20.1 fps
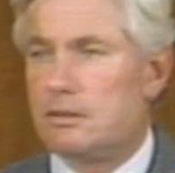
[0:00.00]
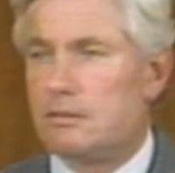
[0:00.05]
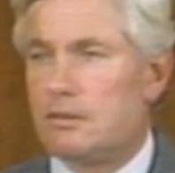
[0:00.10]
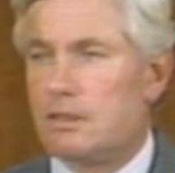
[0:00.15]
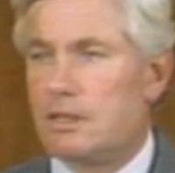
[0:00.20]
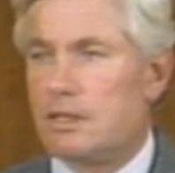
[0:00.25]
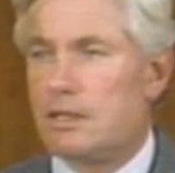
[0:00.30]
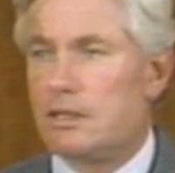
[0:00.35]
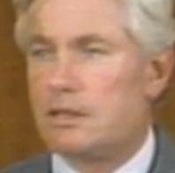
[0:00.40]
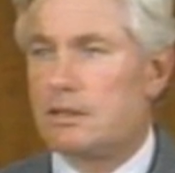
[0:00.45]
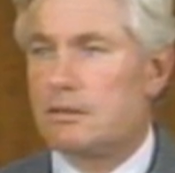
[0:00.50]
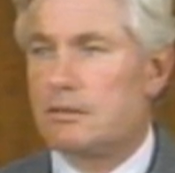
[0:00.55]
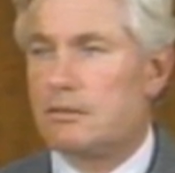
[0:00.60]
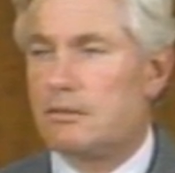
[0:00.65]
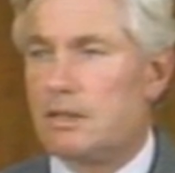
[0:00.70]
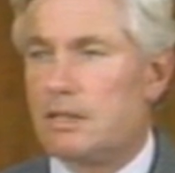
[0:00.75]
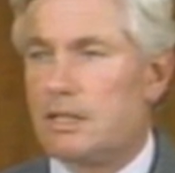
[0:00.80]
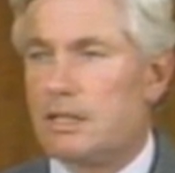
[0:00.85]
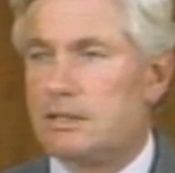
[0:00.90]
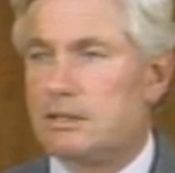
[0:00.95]
and have
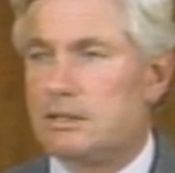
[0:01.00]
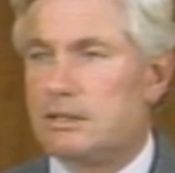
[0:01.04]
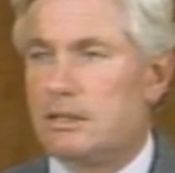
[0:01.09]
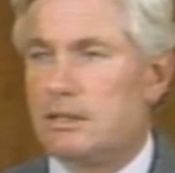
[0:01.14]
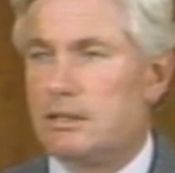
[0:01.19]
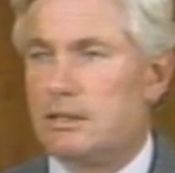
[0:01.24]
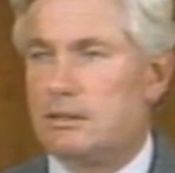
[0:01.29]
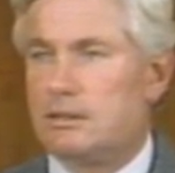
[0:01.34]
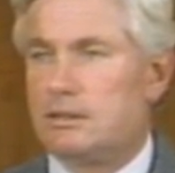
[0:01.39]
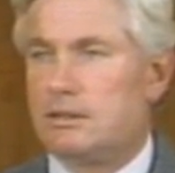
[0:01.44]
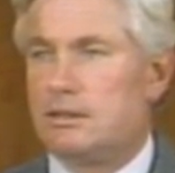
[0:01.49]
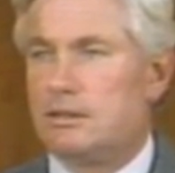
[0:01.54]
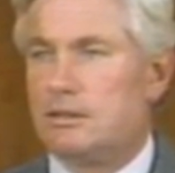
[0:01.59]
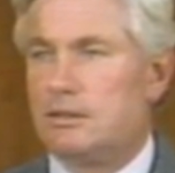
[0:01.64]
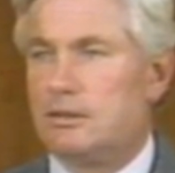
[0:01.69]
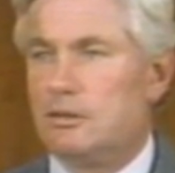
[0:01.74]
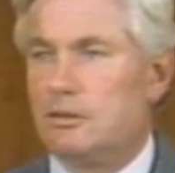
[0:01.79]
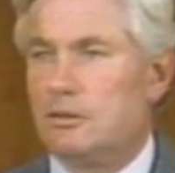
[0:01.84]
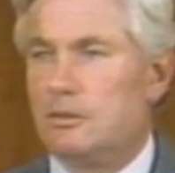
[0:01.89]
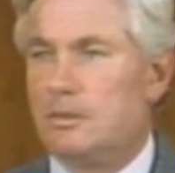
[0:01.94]
characterized it as a
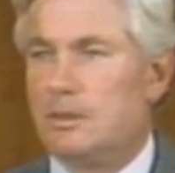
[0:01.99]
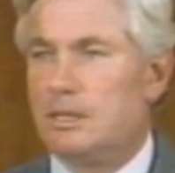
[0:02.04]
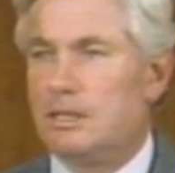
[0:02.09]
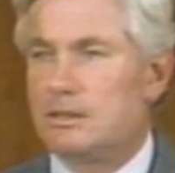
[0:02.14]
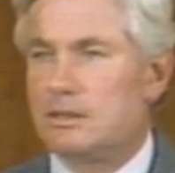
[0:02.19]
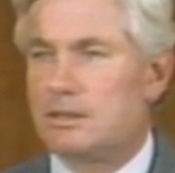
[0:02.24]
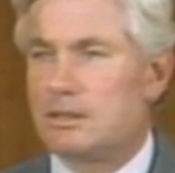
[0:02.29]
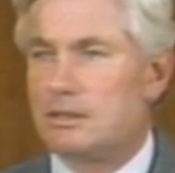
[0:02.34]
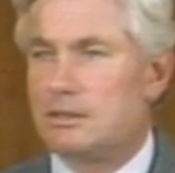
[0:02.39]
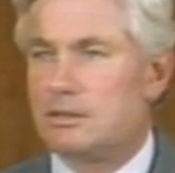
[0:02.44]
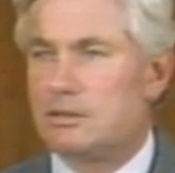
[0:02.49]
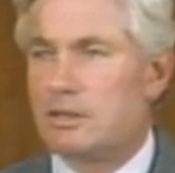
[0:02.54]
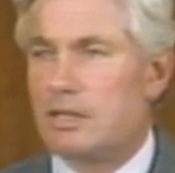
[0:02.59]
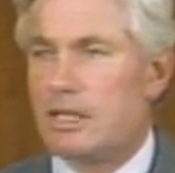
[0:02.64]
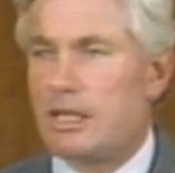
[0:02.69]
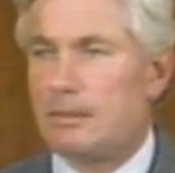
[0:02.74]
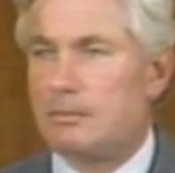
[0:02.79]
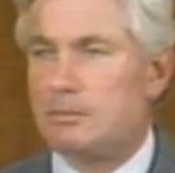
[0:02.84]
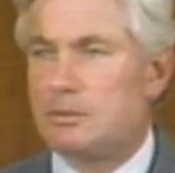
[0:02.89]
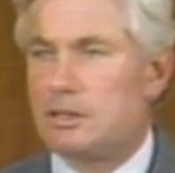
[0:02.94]
dubious
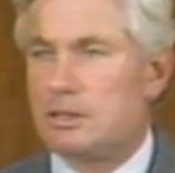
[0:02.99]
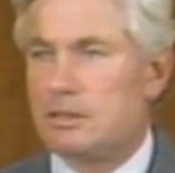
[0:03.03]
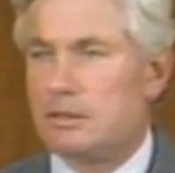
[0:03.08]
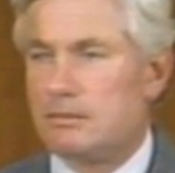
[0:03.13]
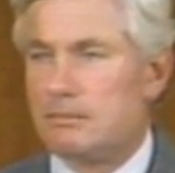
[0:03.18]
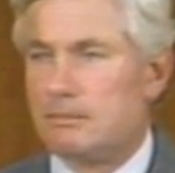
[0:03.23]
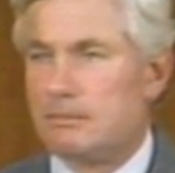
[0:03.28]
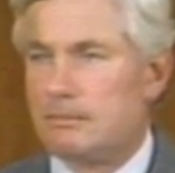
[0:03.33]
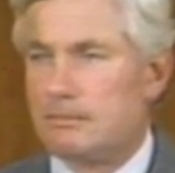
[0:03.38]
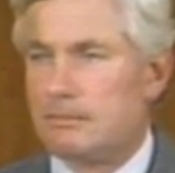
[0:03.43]
contraption